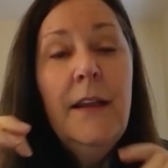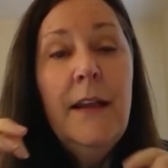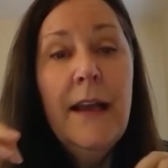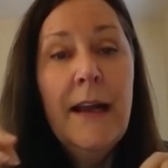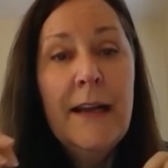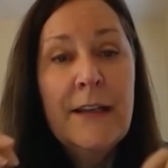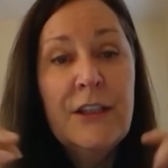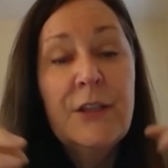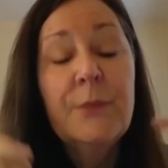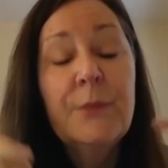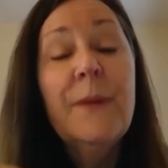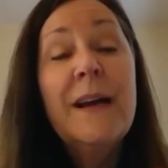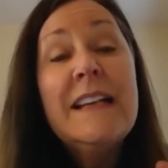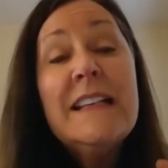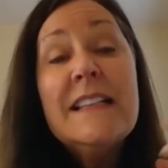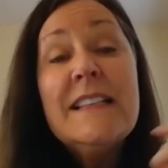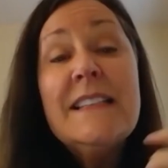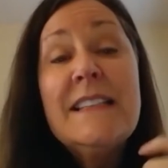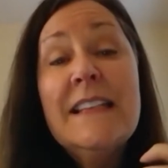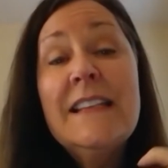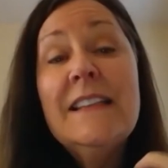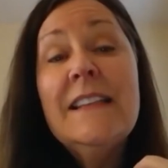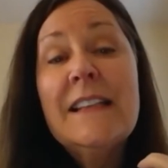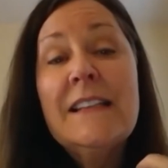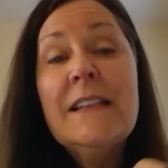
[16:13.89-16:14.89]
And you might
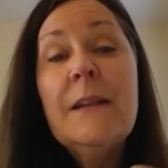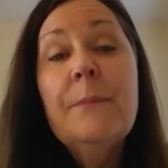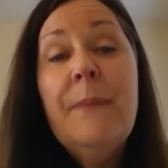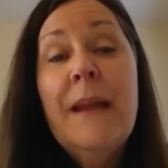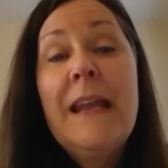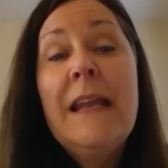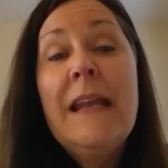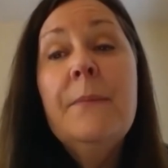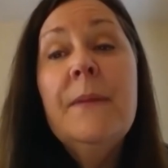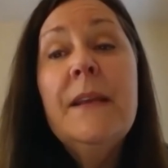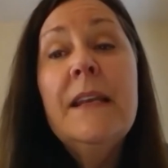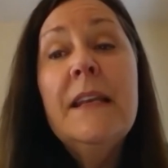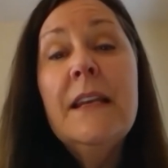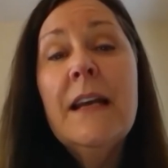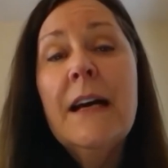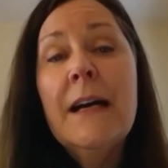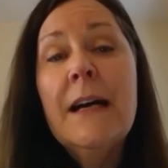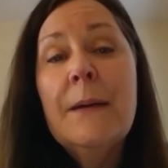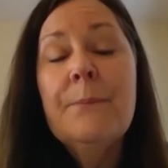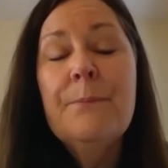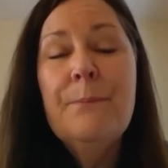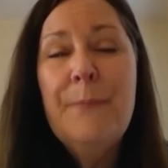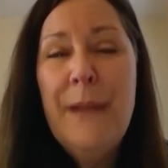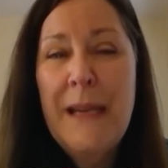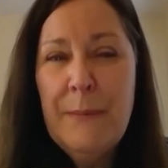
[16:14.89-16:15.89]
see that the
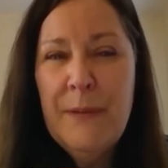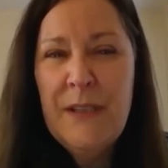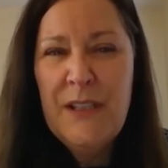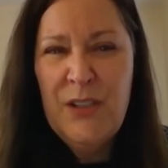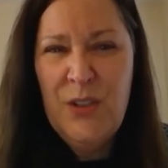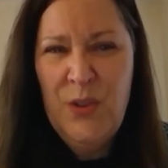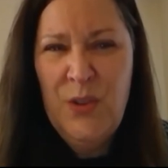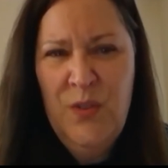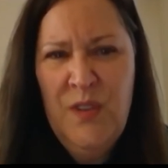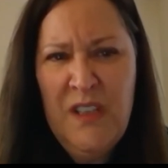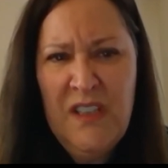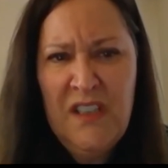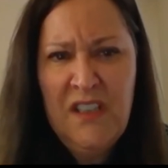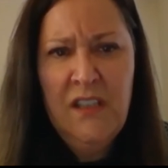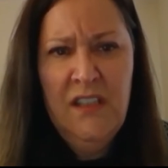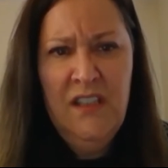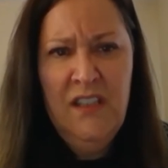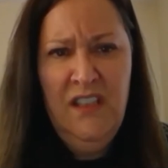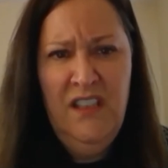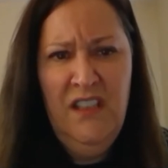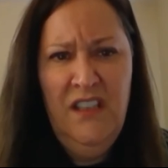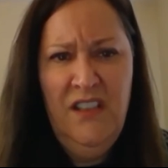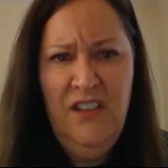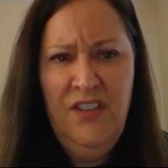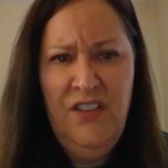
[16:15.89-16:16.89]
babies do this
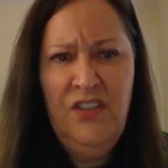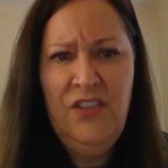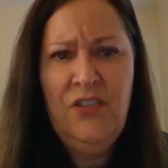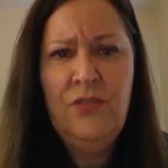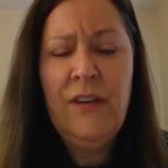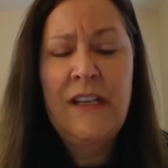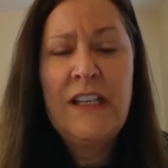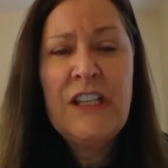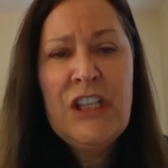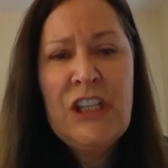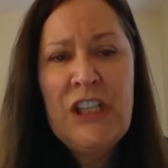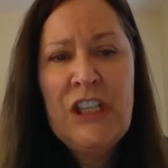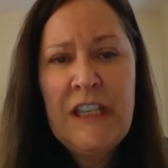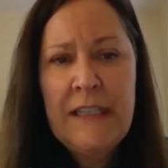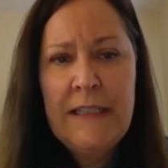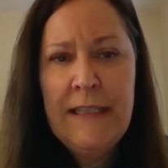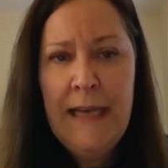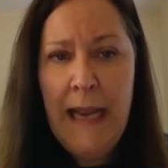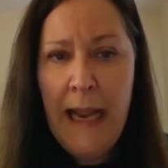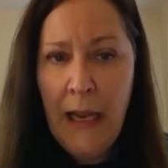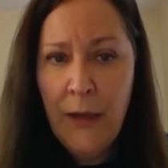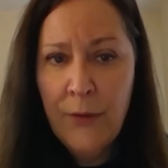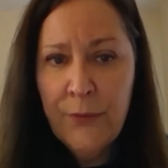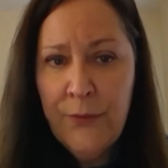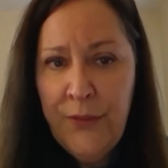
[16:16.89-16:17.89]
scrunching
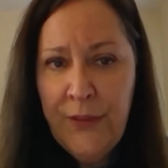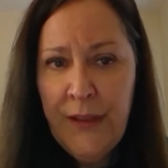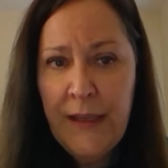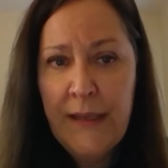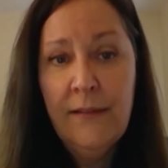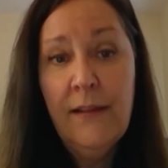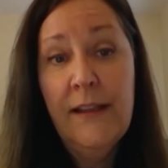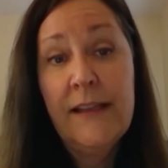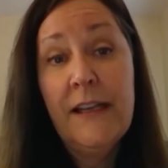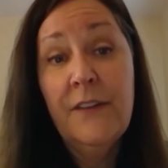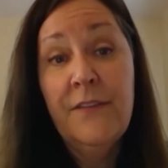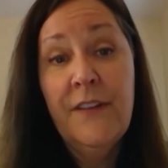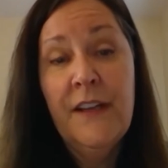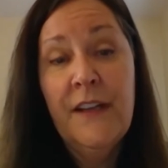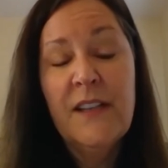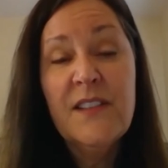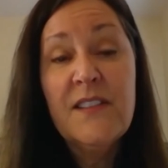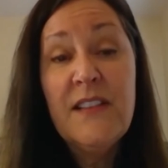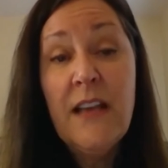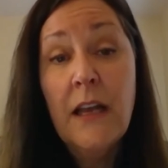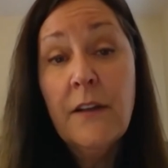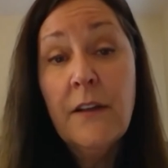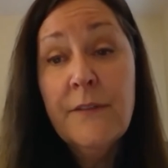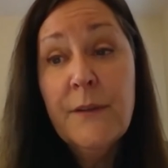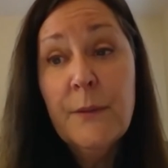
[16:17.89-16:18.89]
down thing like a
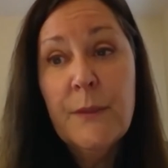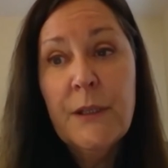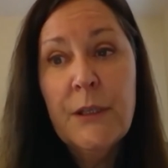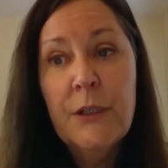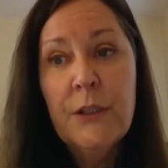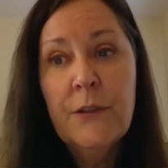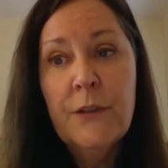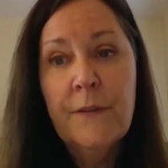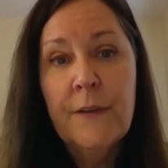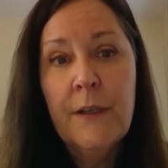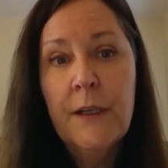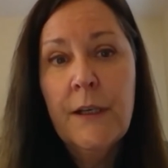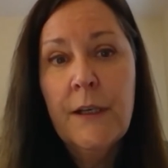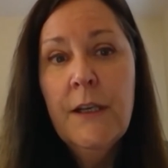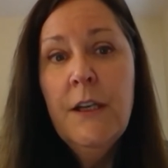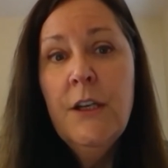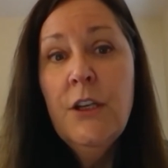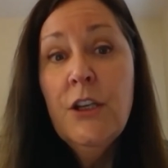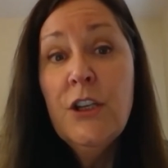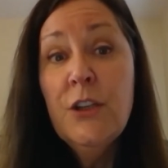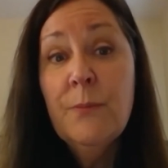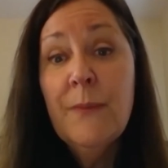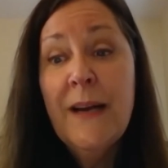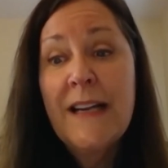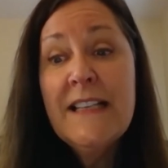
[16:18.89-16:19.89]
Valsalva maneuver.
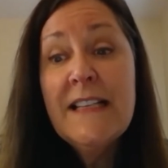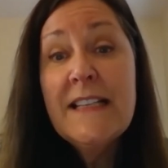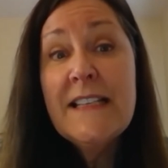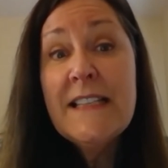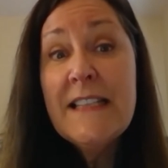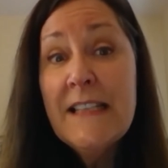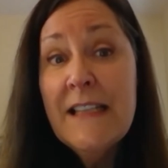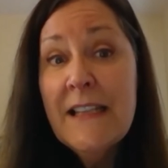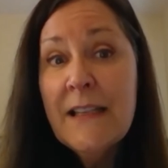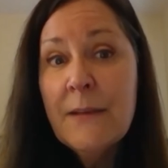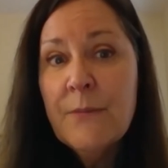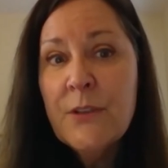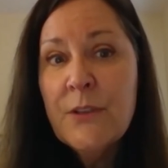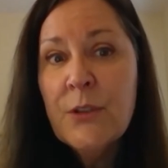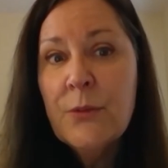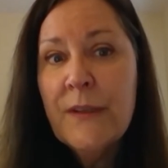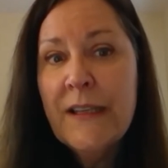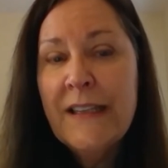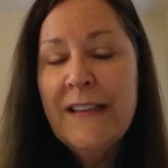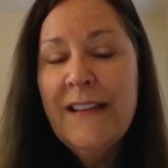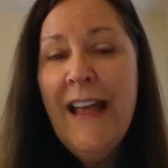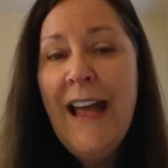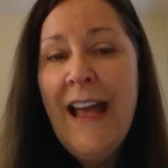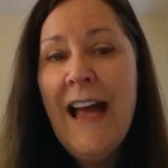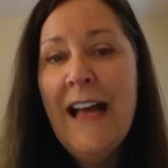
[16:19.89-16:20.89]
You might see them doing
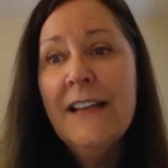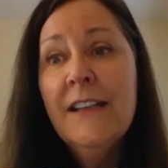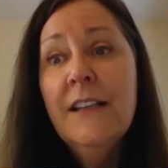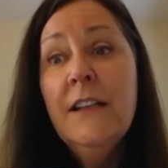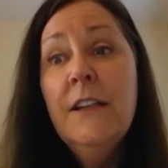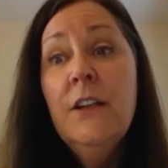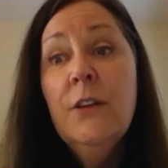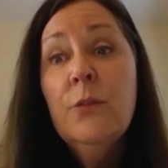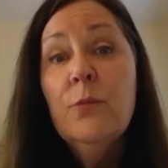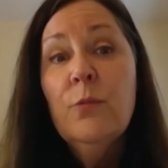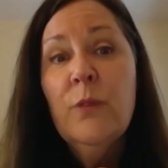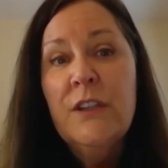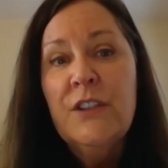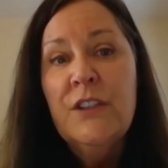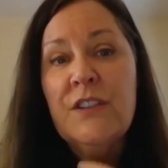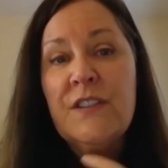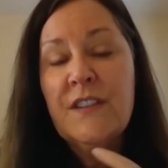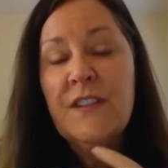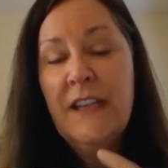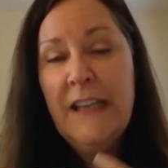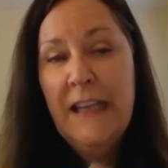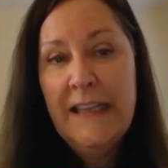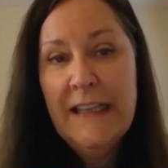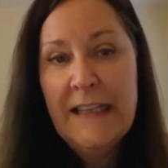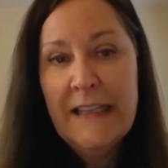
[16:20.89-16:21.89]
that, which is
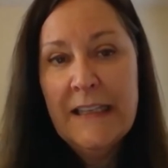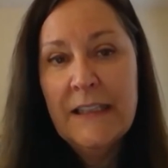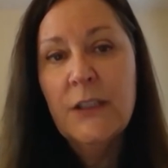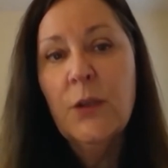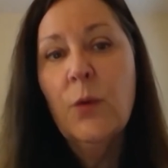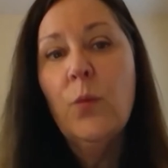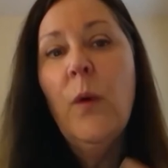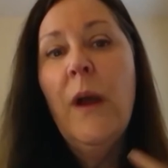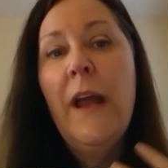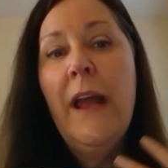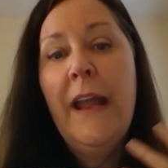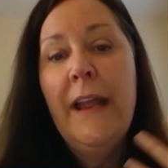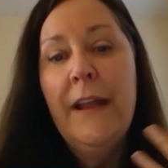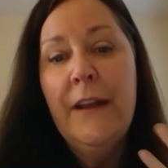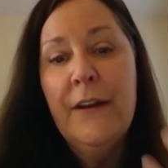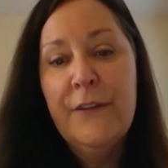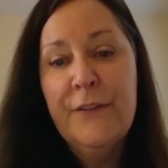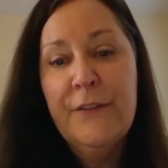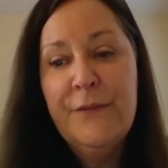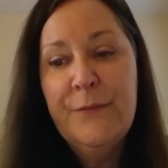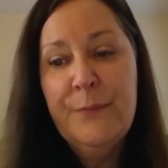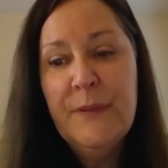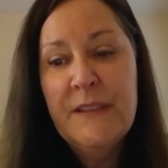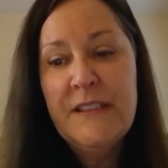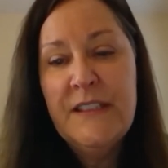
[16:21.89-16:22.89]
getting in the way
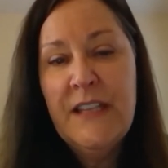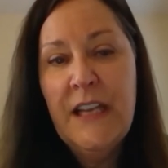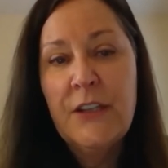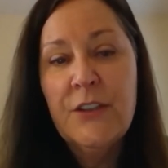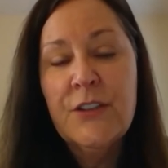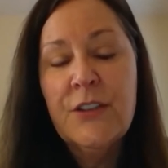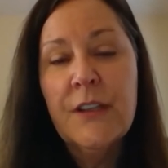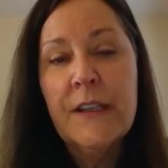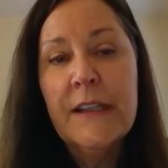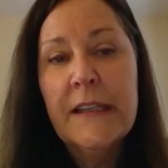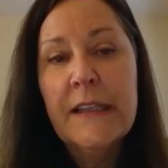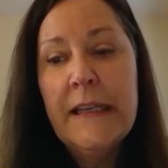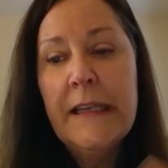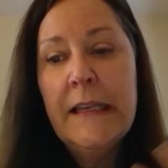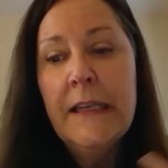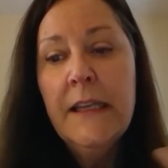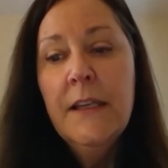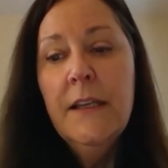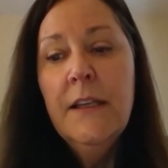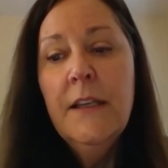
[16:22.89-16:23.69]
of potentially,